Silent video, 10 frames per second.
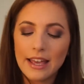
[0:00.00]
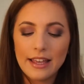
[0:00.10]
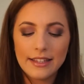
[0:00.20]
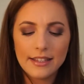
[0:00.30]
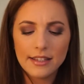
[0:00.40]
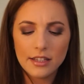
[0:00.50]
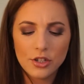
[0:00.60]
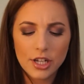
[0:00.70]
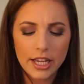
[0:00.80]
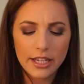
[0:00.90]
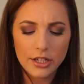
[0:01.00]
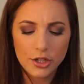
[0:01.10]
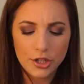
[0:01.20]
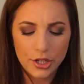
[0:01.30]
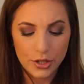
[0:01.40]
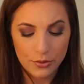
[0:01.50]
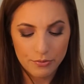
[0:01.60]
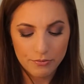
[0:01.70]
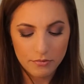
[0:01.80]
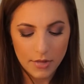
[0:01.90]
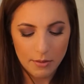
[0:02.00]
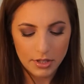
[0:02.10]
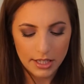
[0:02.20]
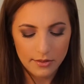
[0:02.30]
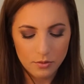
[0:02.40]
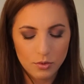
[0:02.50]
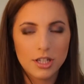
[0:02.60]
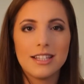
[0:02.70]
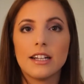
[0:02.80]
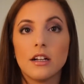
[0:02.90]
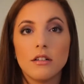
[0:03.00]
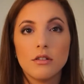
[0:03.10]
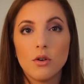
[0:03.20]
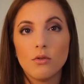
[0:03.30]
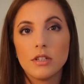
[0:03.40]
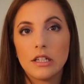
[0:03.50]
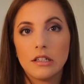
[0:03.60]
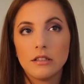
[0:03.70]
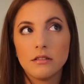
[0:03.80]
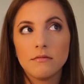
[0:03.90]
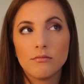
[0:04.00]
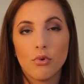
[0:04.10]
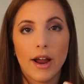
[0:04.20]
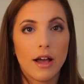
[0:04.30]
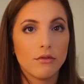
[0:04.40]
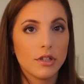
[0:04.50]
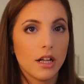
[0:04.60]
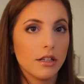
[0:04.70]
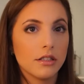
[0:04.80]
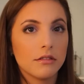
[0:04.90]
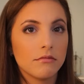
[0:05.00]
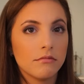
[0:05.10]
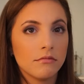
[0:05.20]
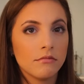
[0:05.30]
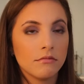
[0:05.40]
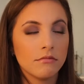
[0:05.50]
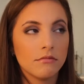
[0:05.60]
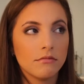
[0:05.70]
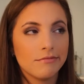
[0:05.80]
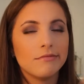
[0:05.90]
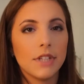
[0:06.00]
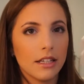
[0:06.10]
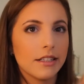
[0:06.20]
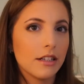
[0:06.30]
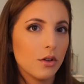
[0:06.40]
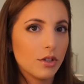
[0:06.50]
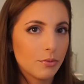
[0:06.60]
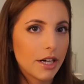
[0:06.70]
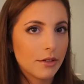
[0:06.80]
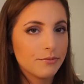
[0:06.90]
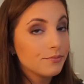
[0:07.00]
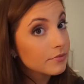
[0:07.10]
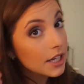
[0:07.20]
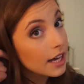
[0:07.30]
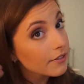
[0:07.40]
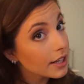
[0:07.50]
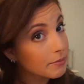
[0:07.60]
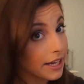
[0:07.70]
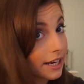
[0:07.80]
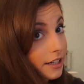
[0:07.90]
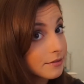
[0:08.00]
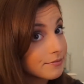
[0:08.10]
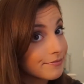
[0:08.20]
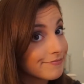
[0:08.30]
and this is in the shade 2, I believe, which is like a golden brown color. Yeah, like a golden brown, kind of like my hair.